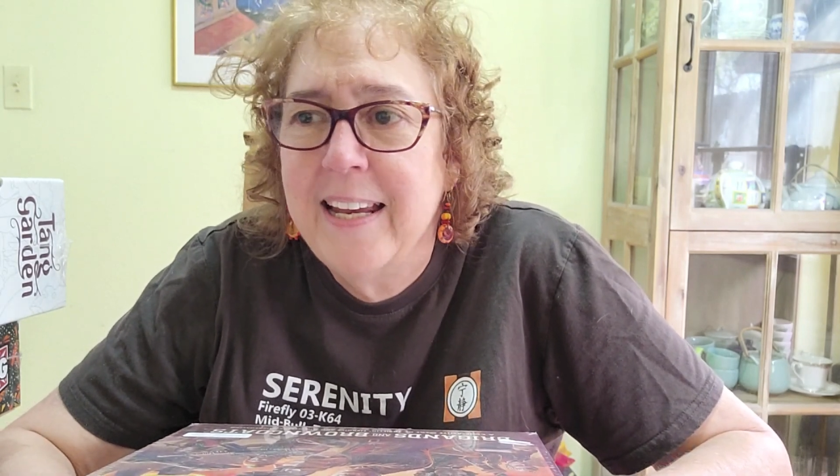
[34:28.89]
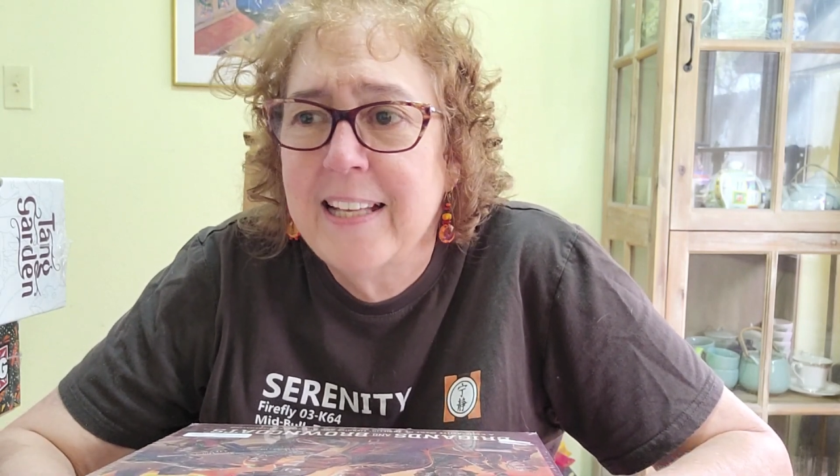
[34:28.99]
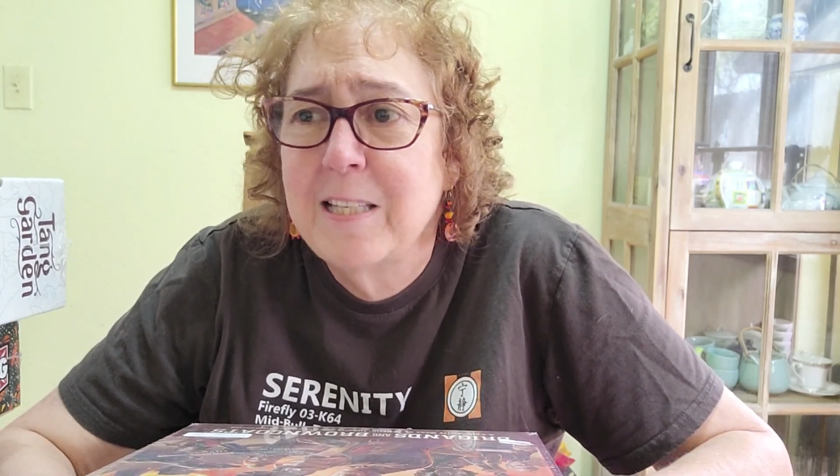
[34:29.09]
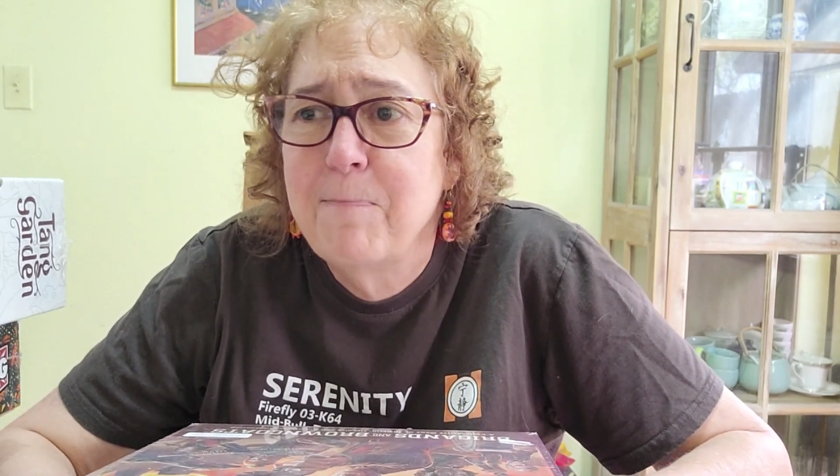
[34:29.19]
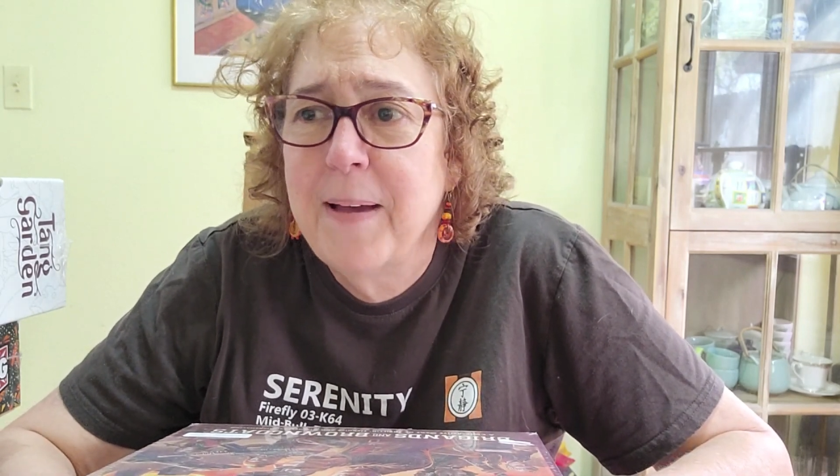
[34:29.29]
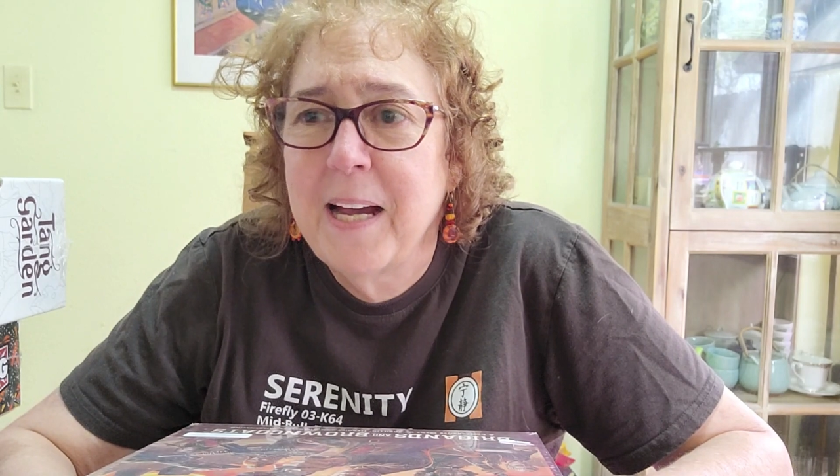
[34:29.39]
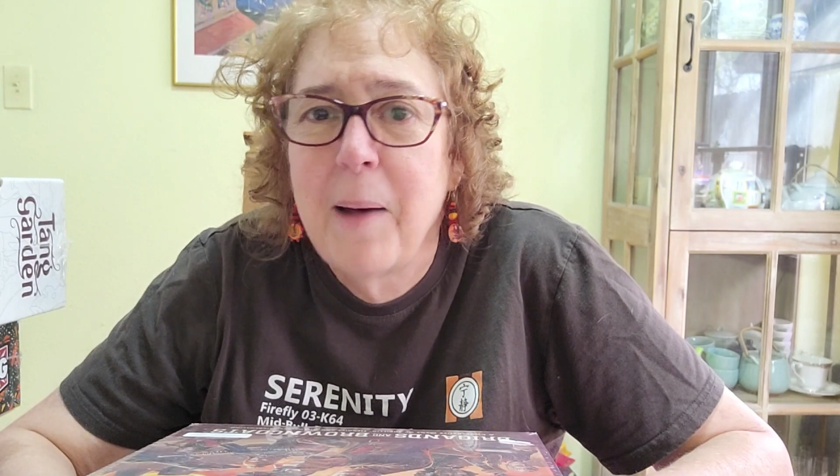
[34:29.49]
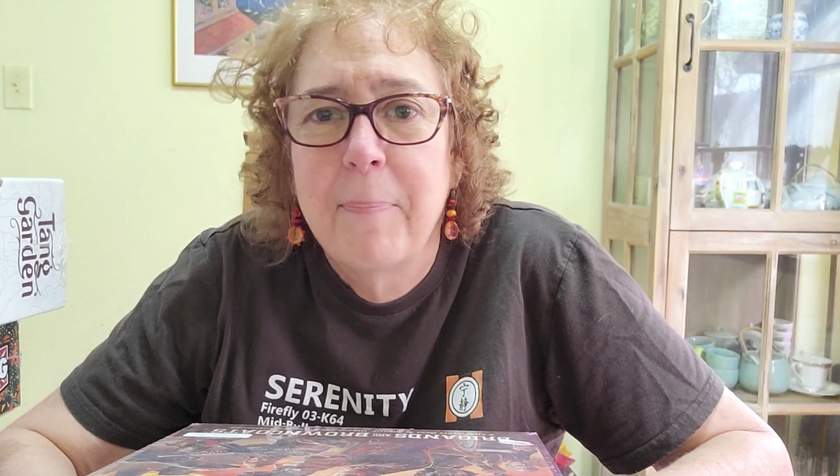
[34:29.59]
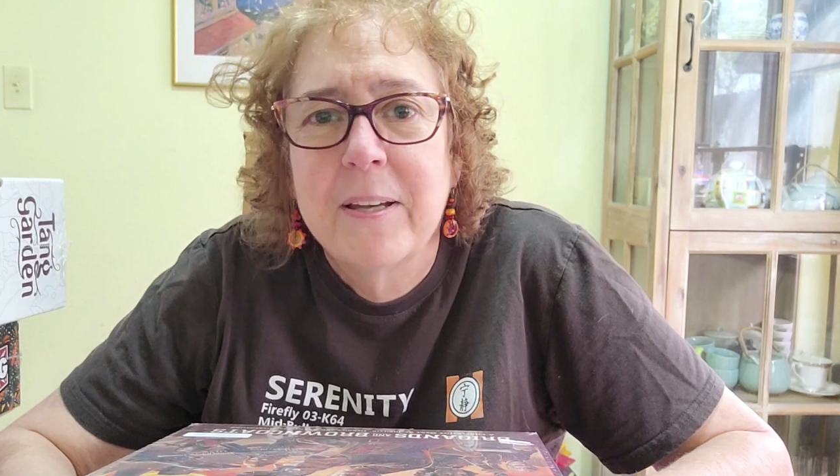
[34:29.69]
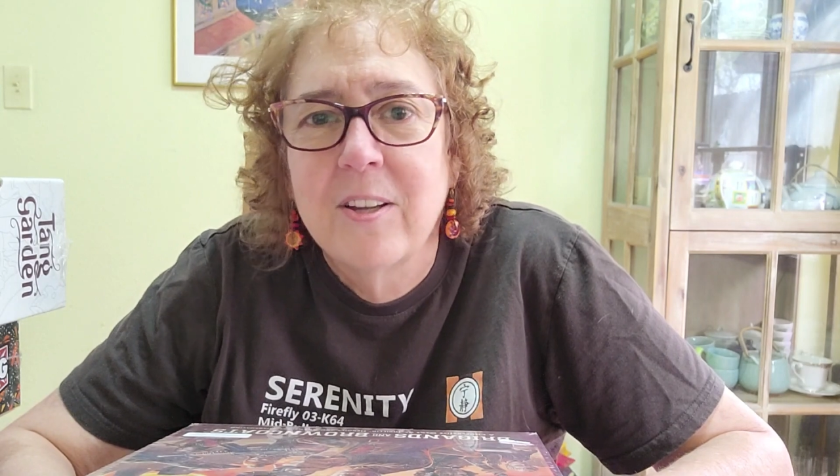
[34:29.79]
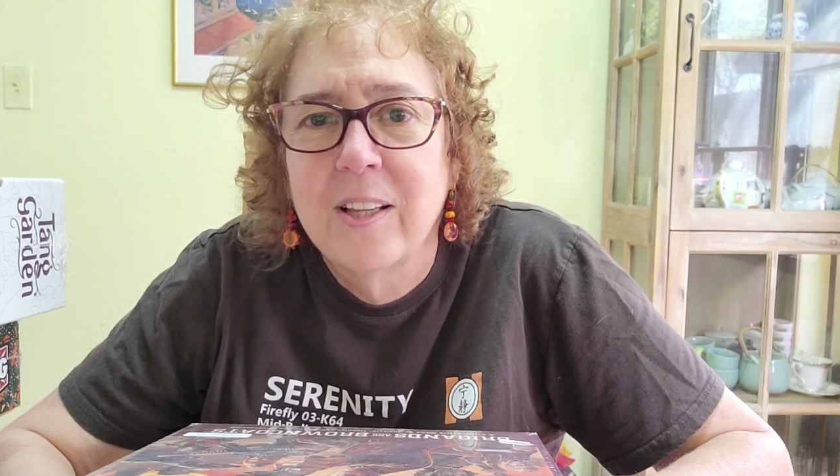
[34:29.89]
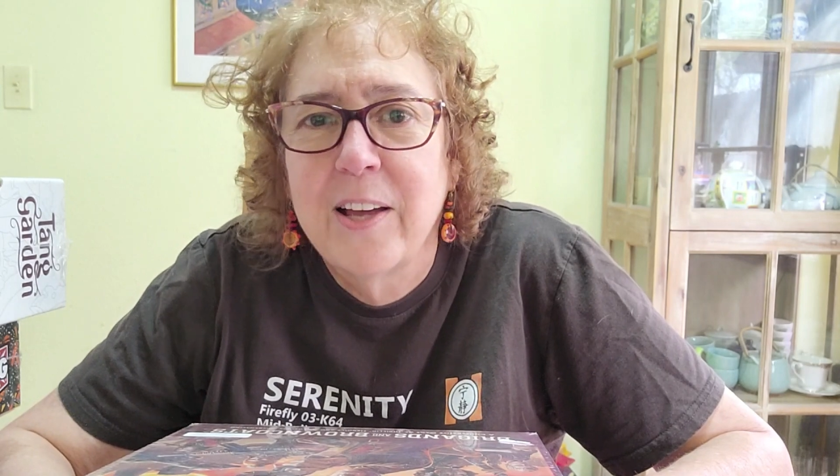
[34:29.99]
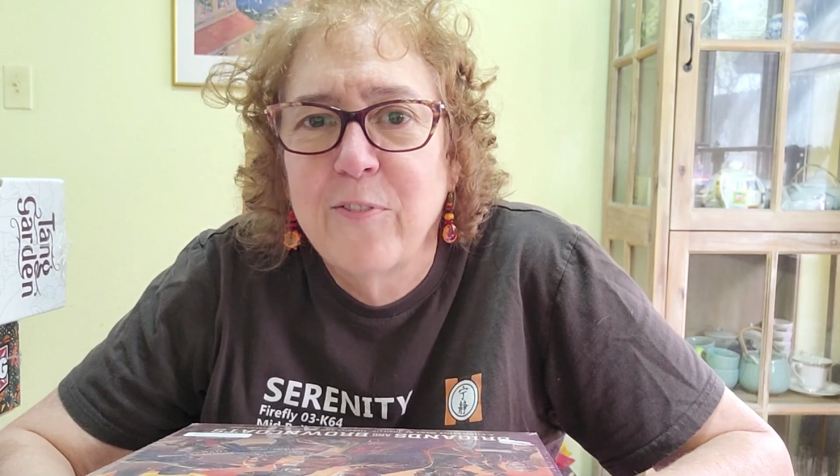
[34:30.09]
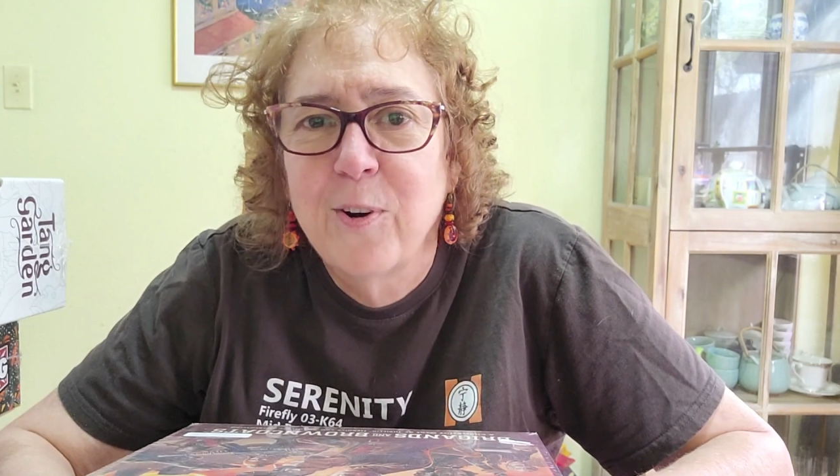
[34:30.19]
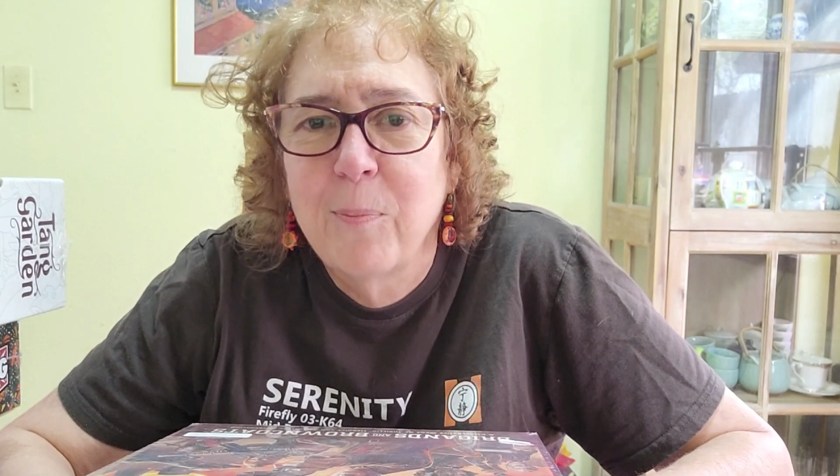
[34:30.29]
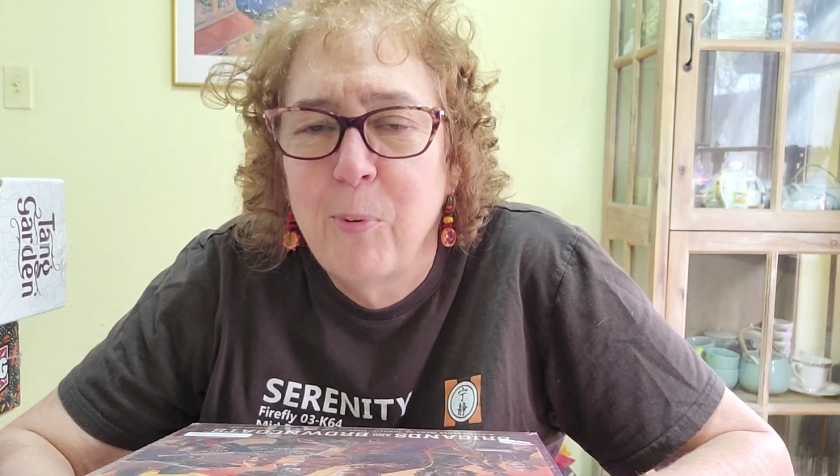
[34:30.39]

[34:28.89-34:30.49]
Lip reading: it's pick up and deliver,